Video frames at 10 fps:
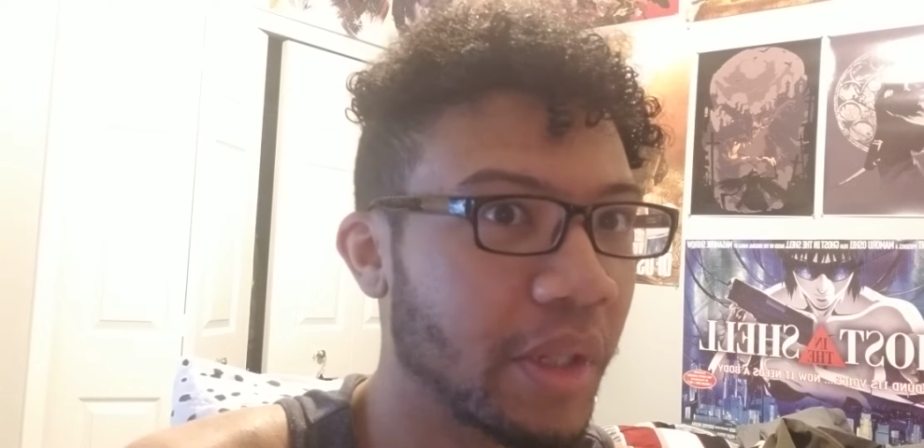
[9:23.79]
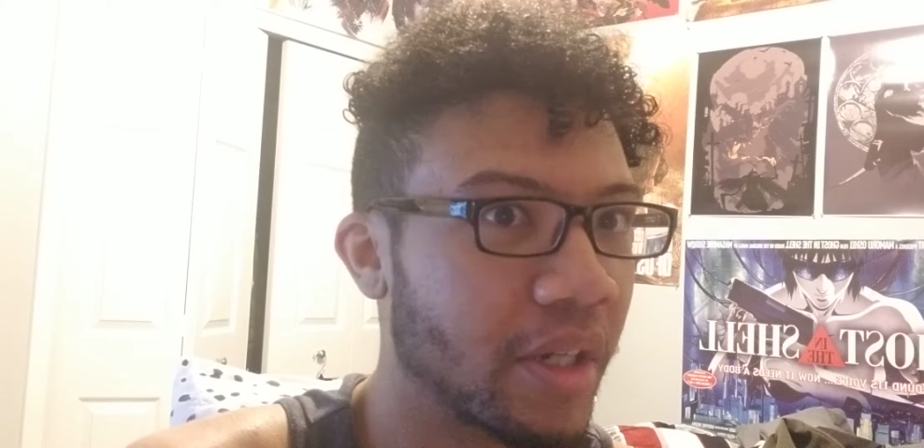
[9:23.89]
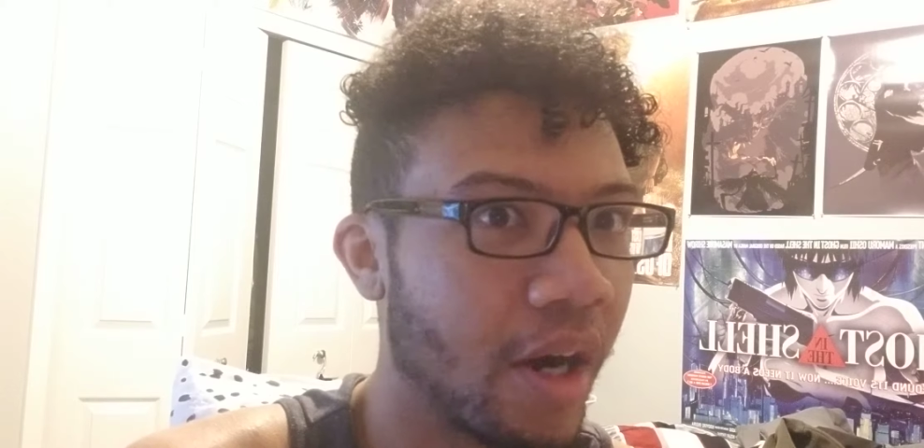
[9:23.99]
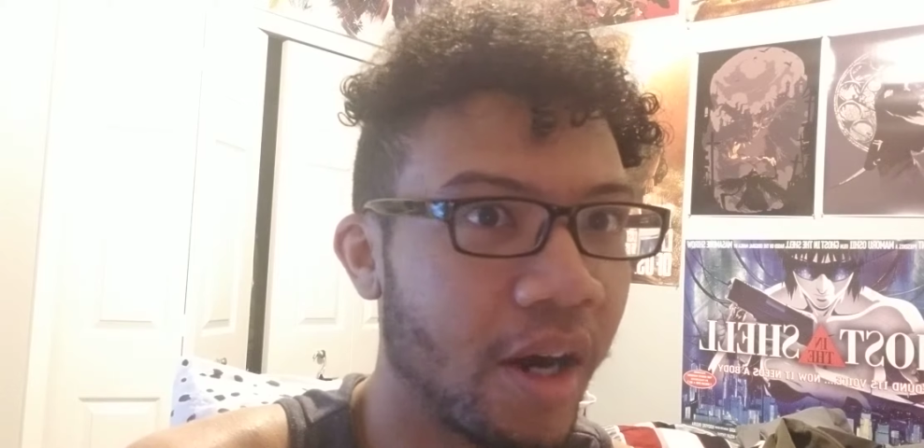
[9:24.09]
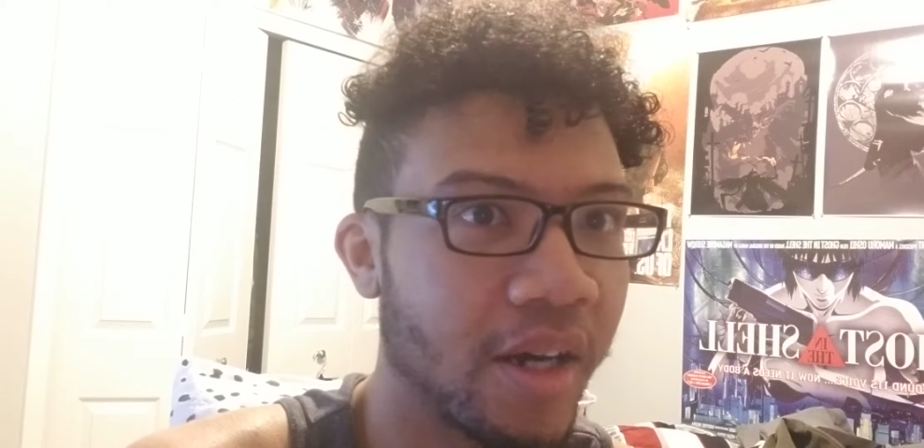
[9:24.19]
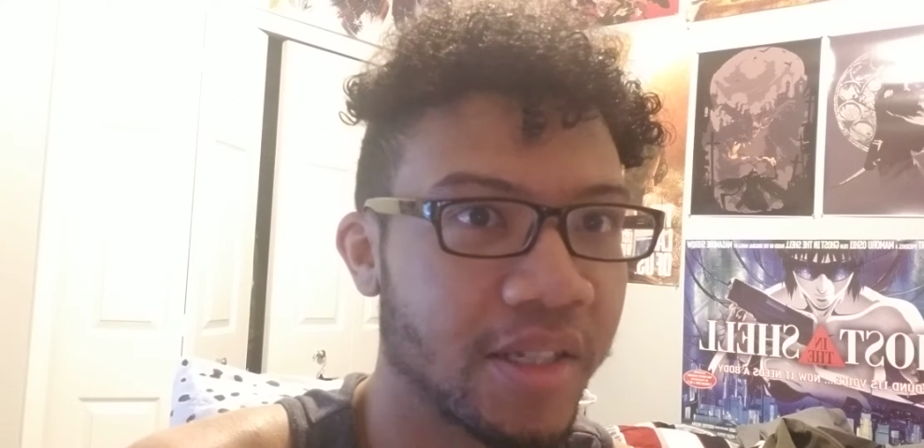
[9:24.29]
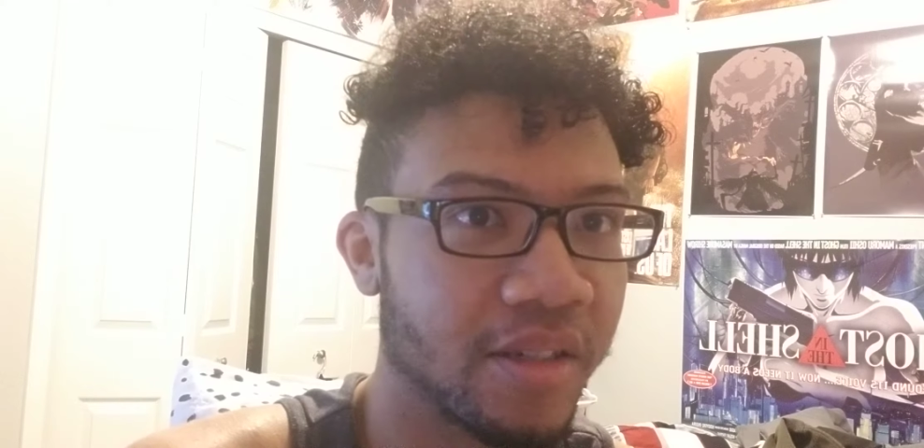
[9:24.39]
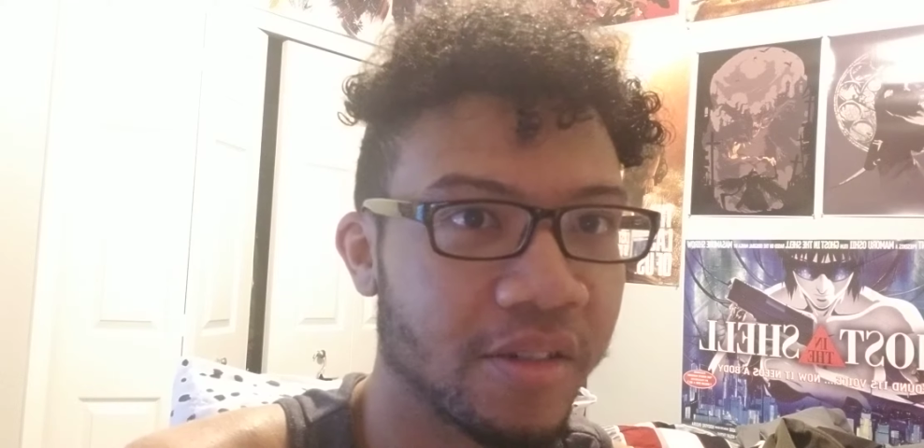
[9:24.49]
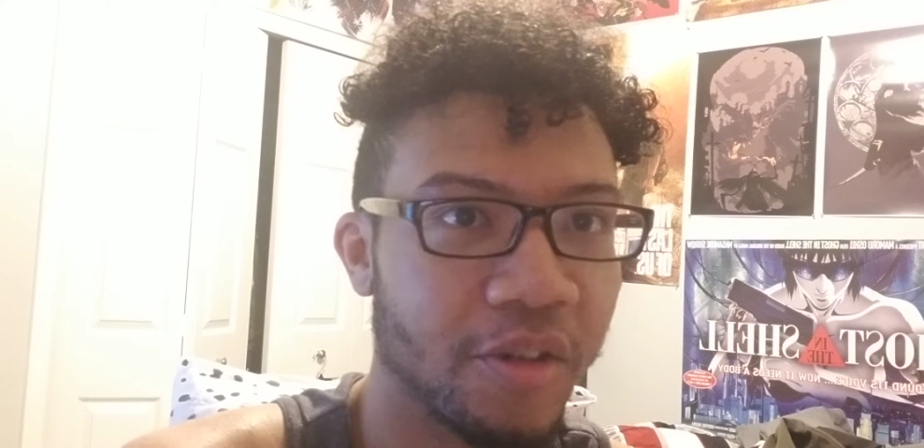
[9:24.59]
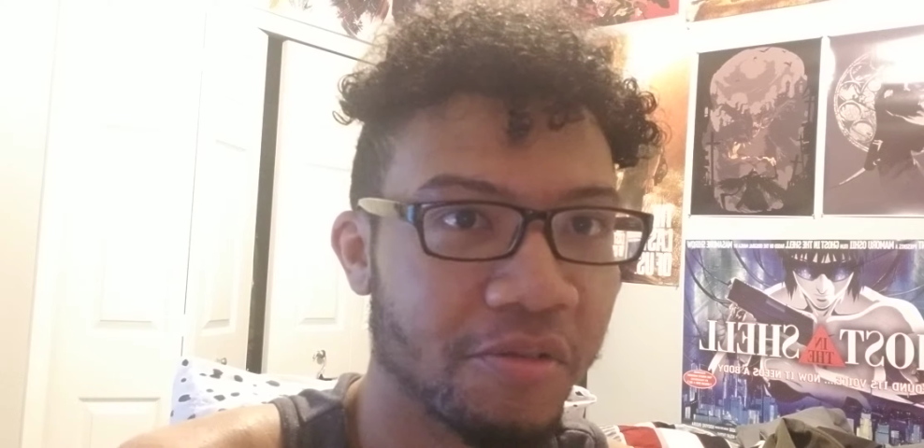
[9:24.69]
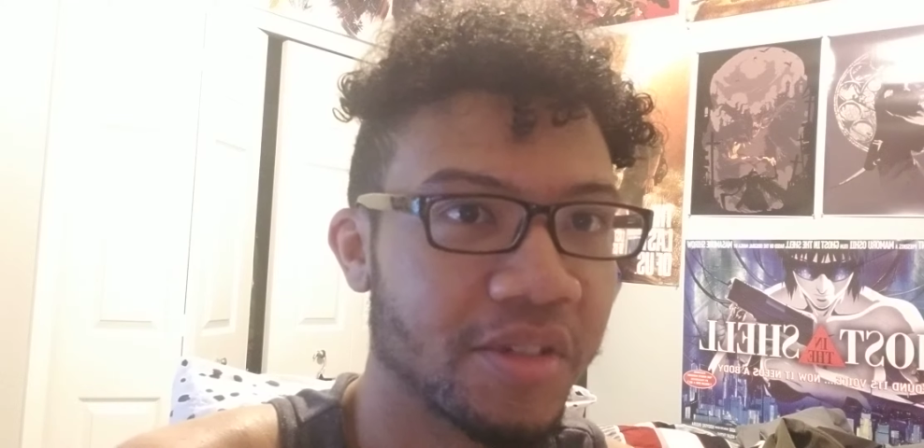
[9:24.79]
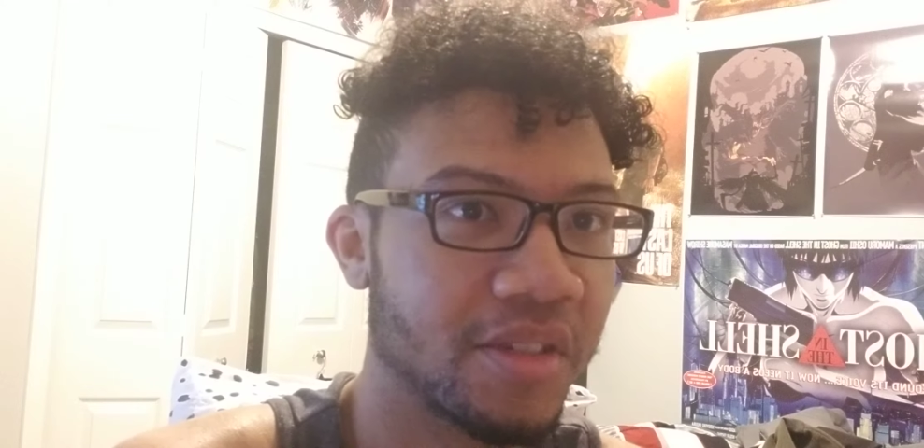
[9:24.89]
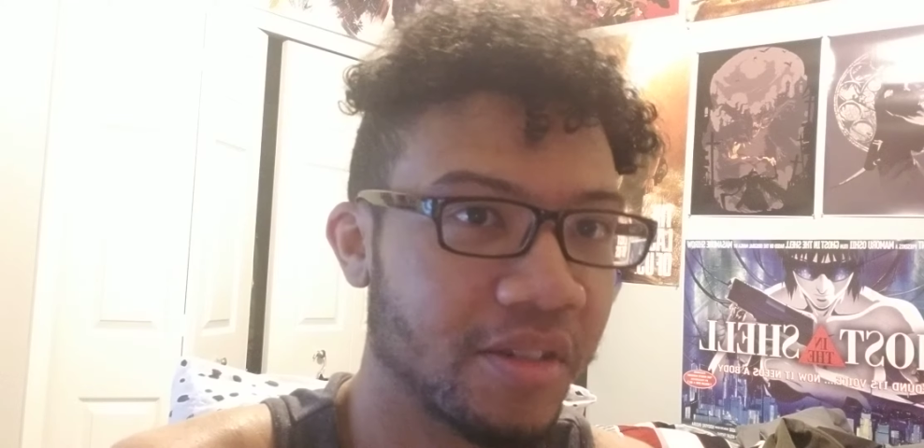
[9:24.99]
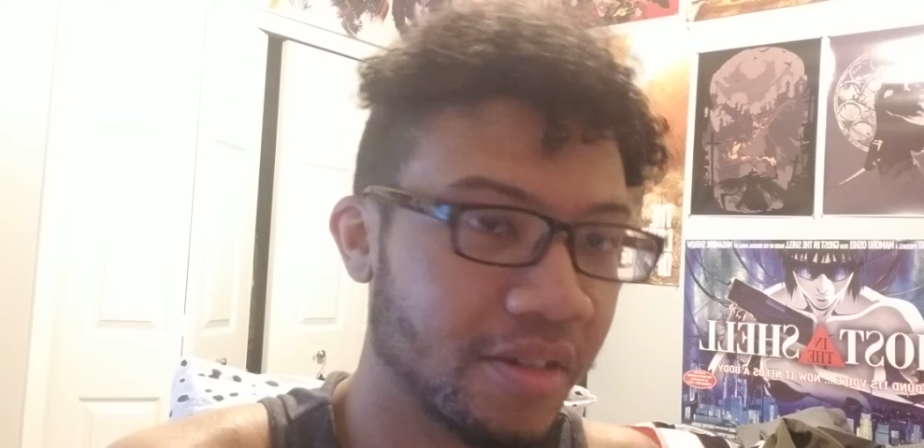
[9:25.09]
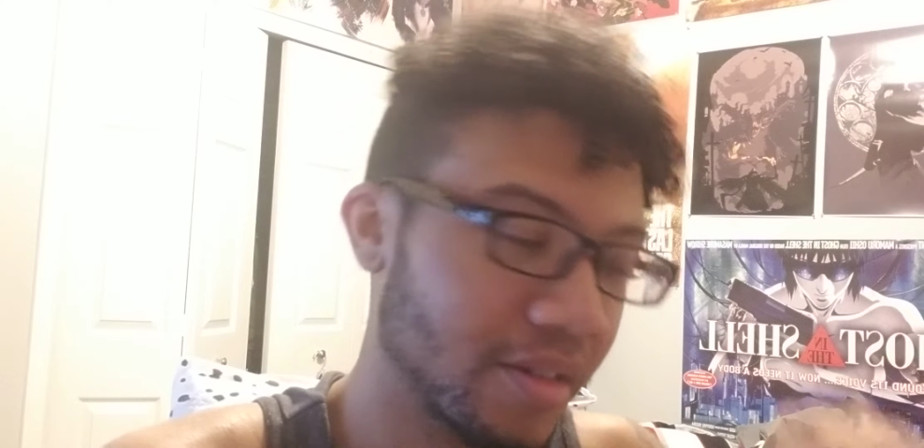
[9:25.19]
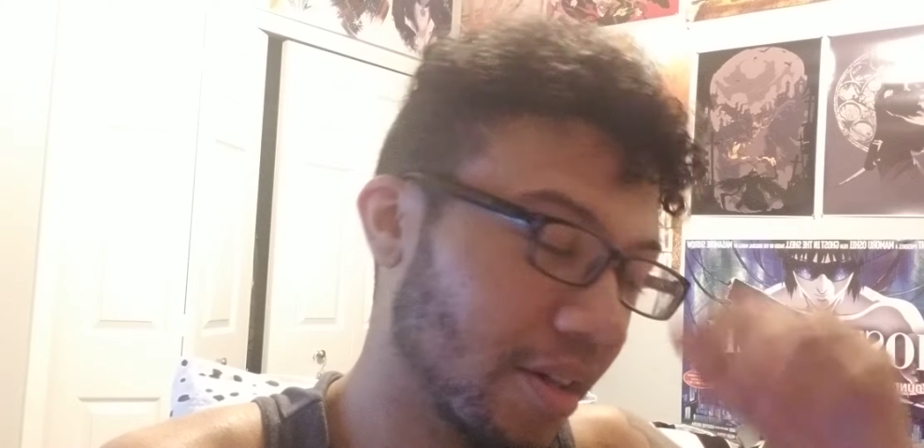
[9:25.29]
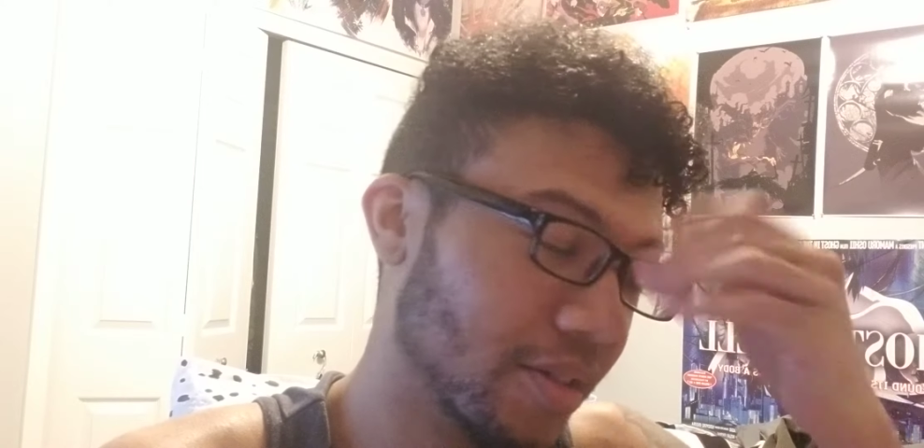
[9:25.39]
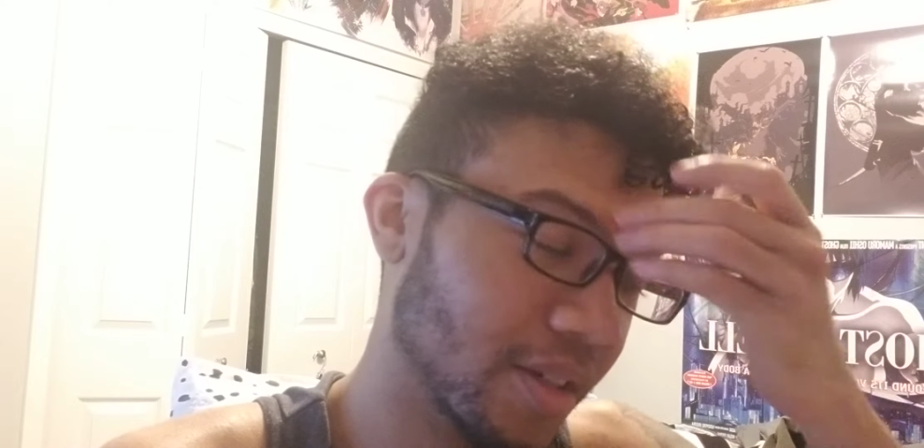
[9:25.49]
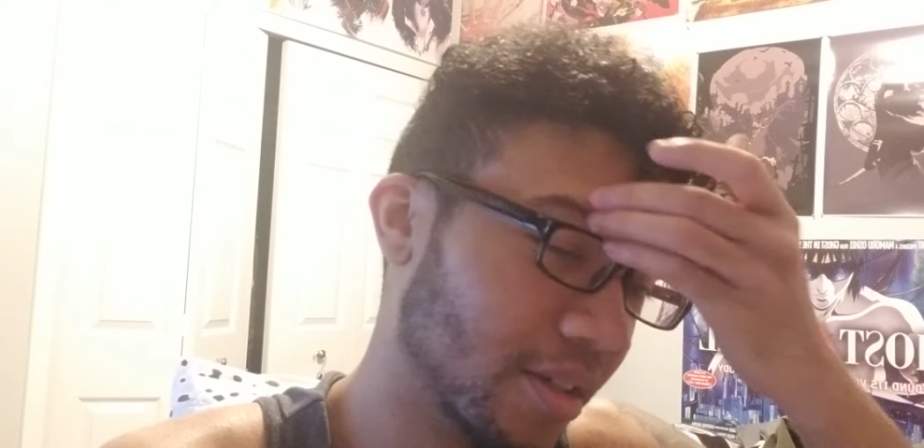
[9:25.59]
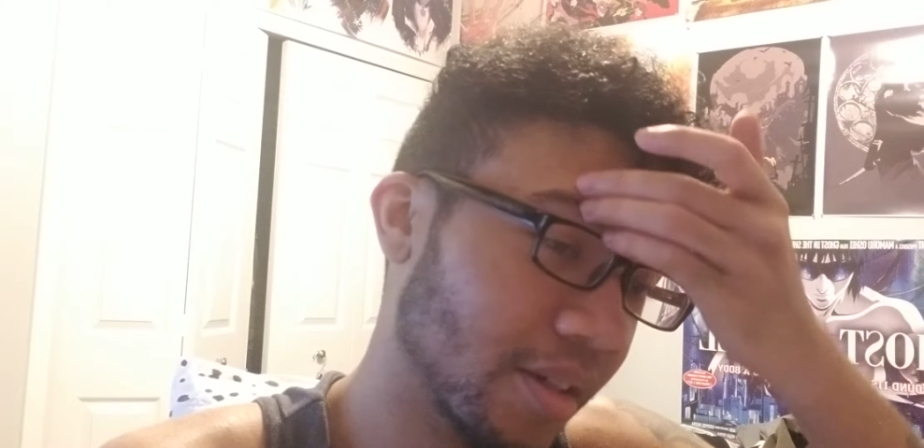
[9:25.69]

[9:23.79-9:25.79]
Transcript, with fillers: Mikasa goes goes uh,